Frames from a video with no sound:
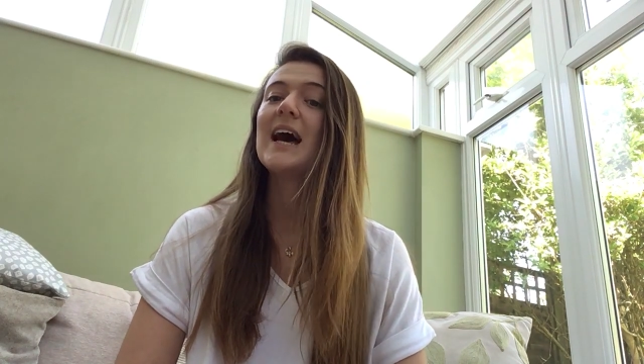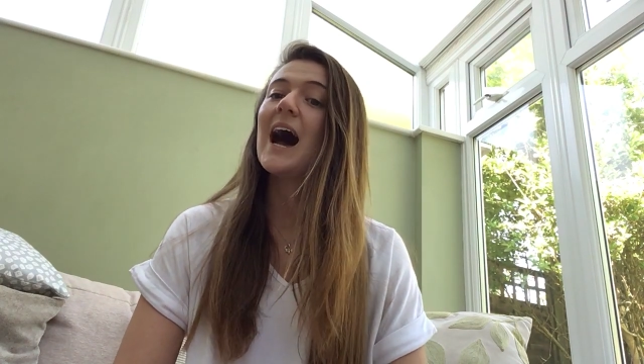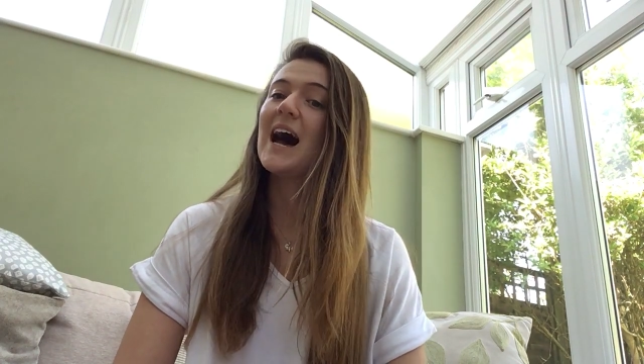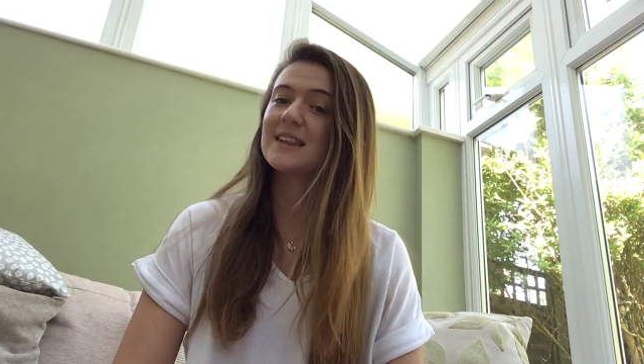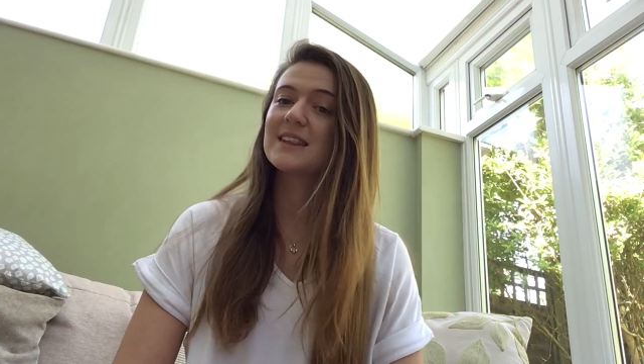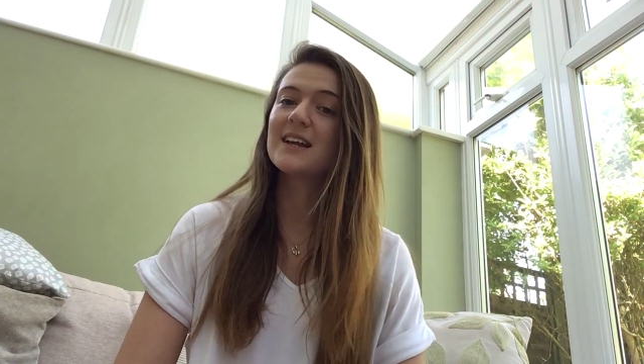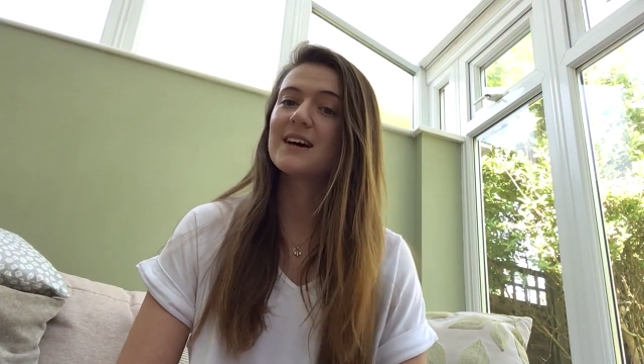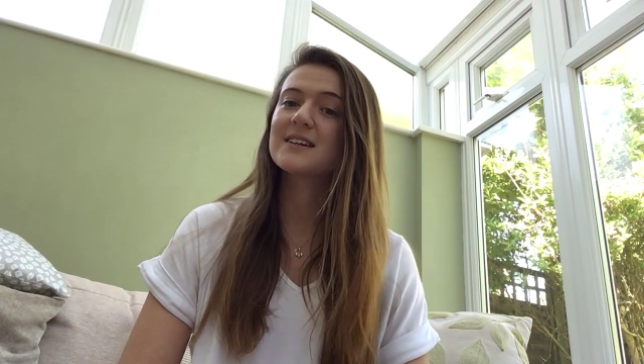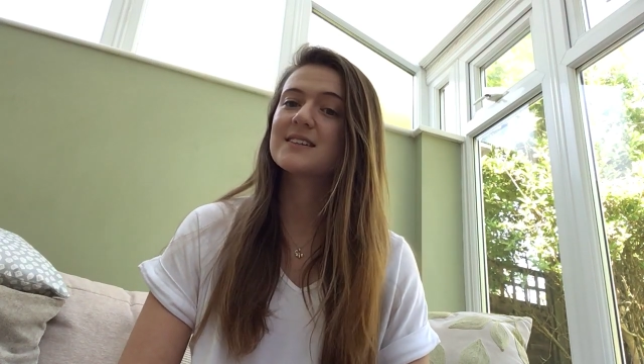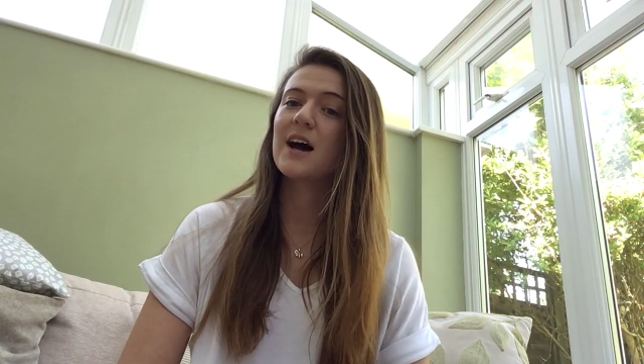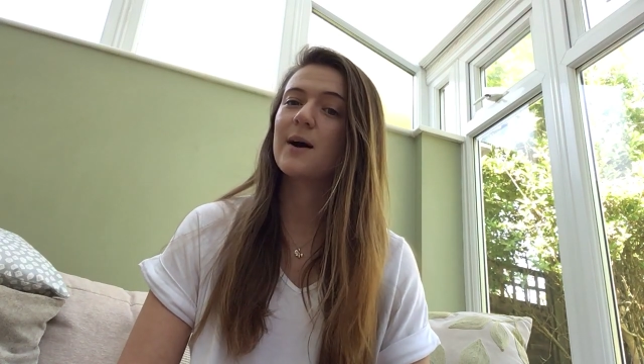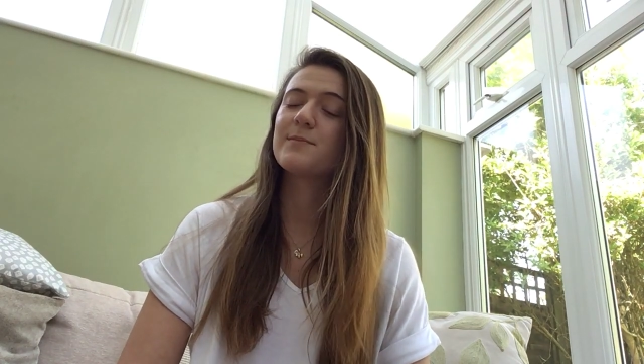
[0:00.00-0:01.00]
as the
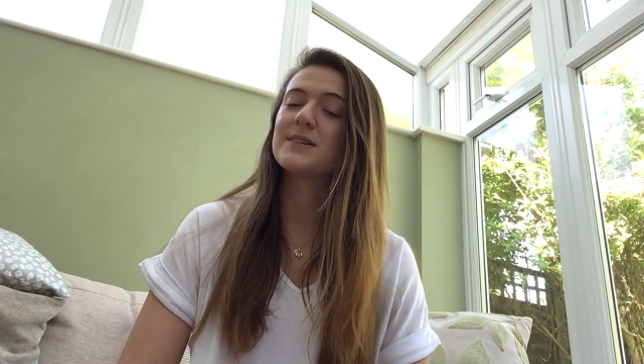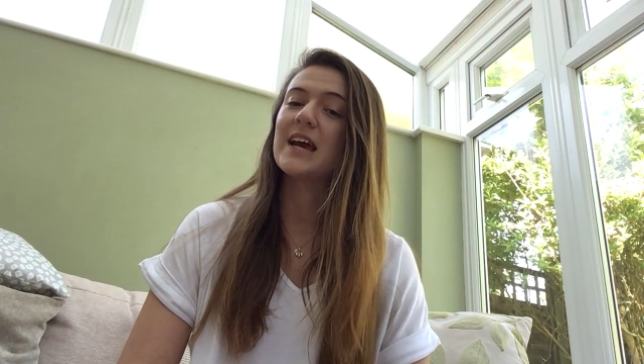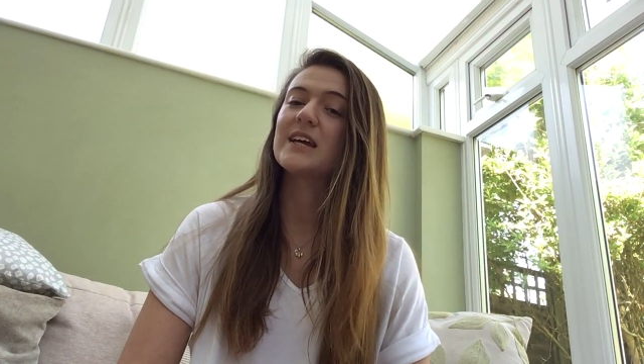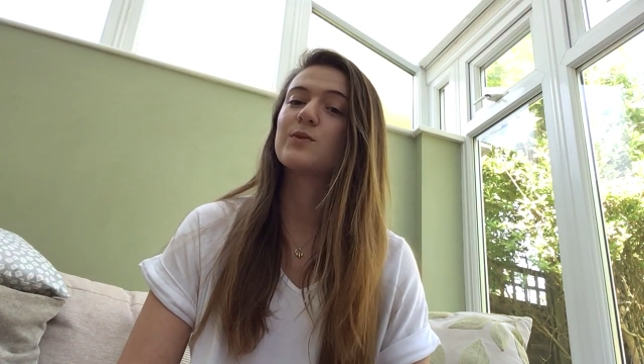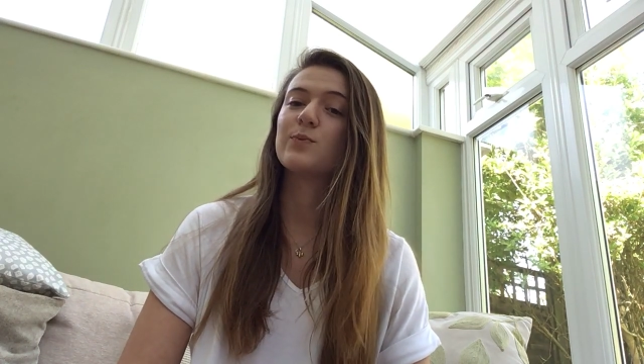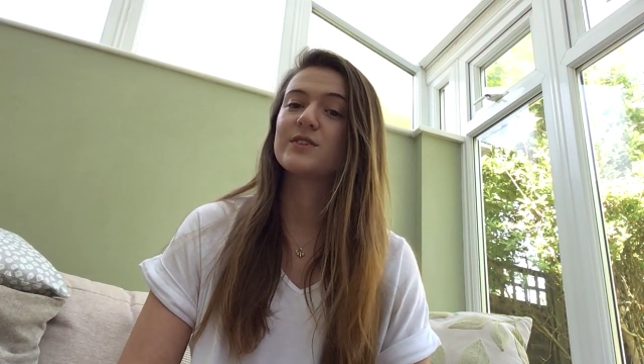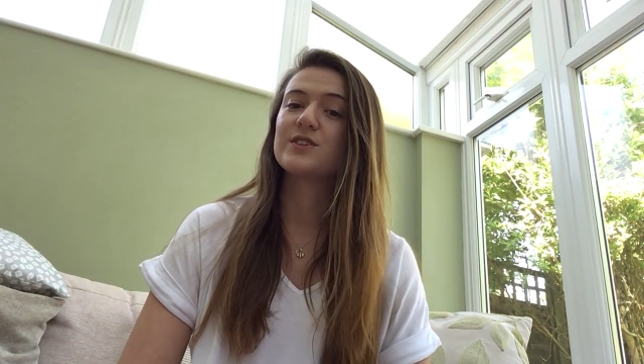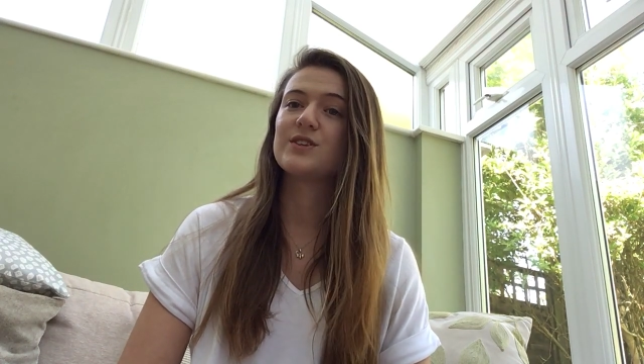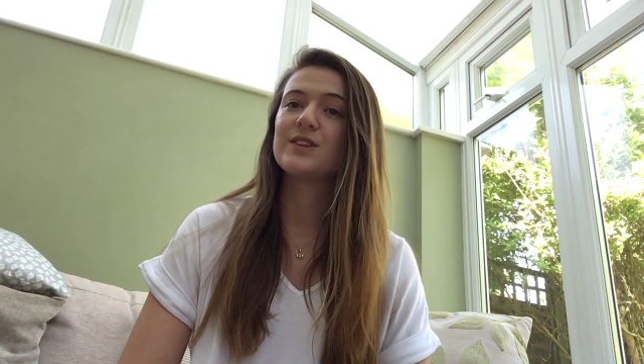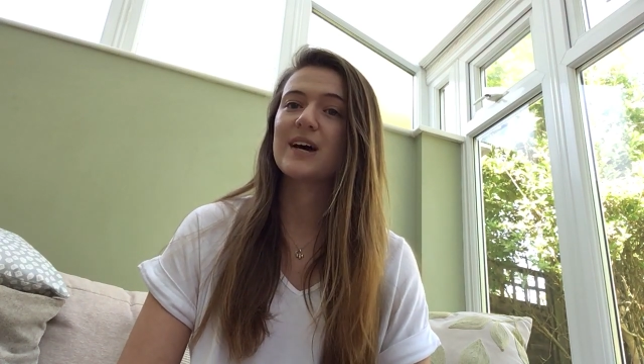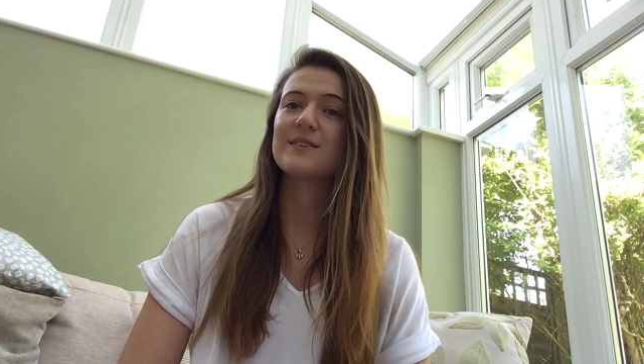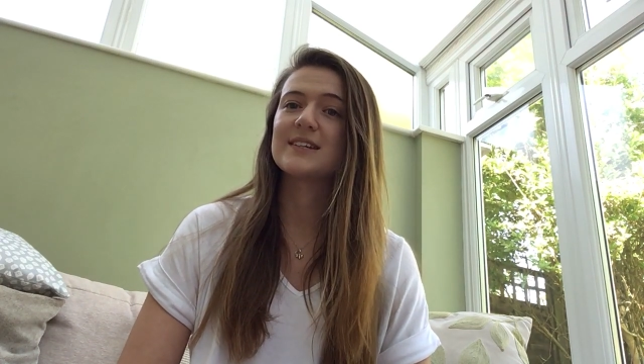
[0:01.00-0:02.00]
last update was
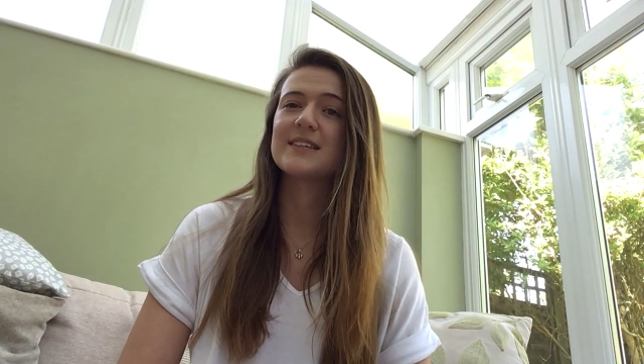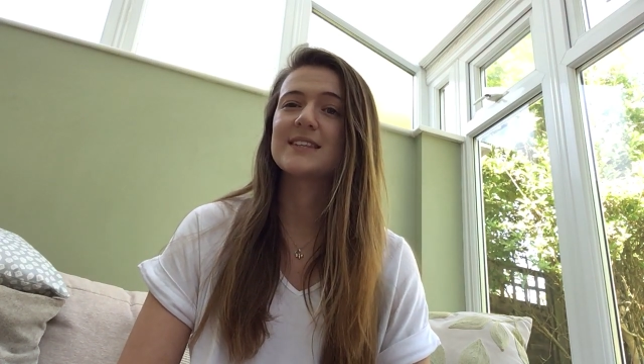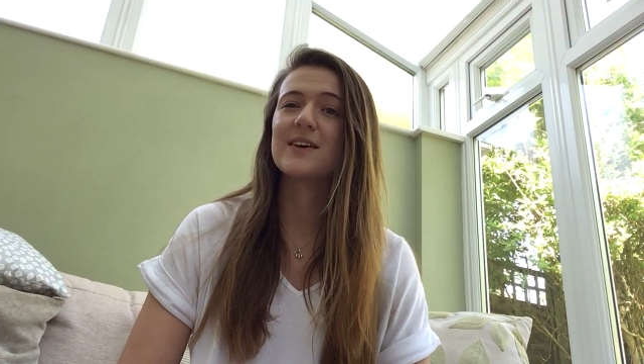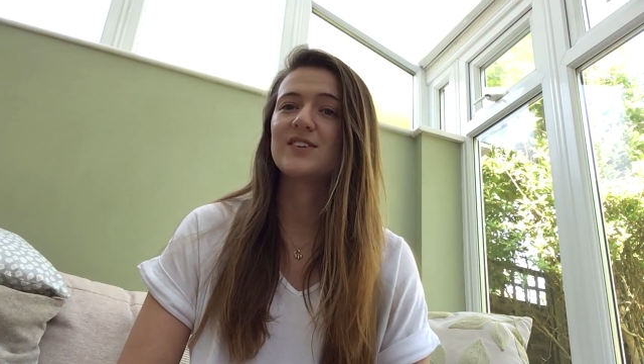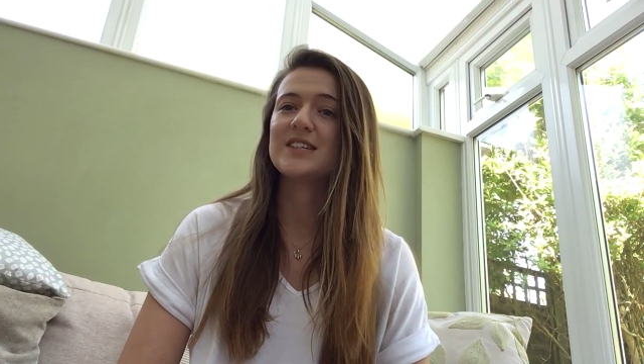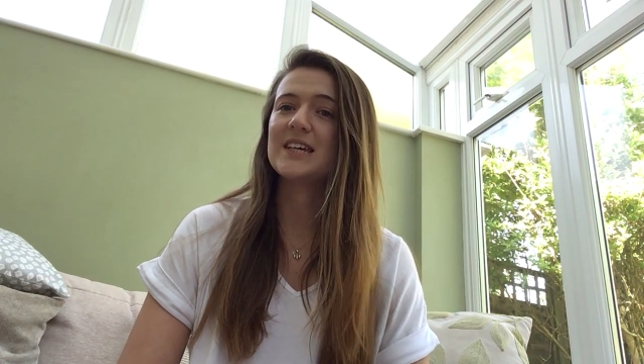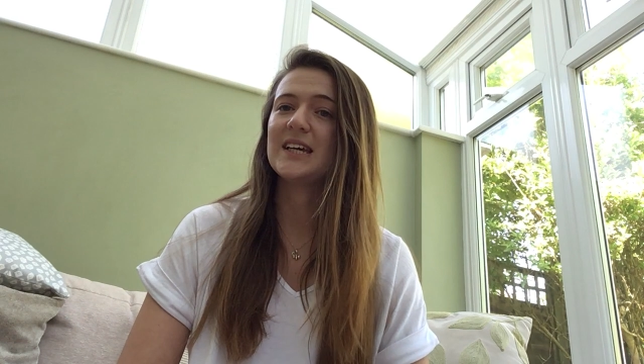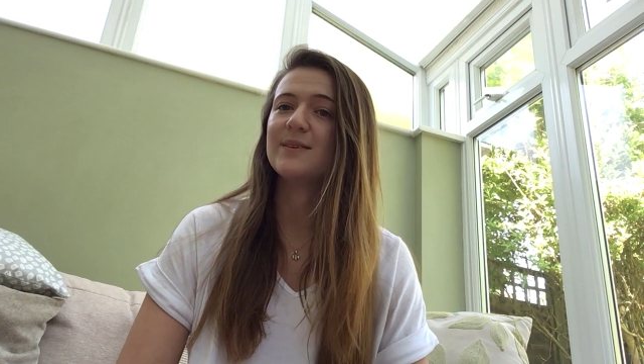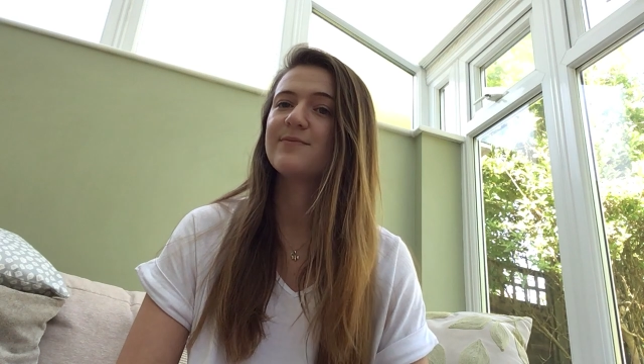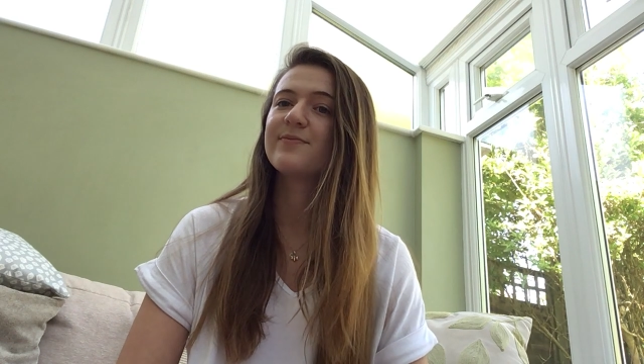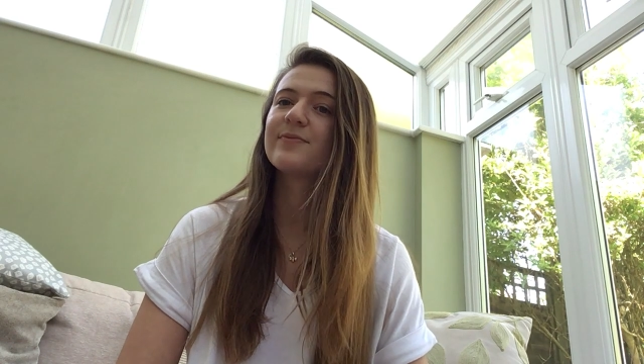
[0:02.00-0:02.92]
2017.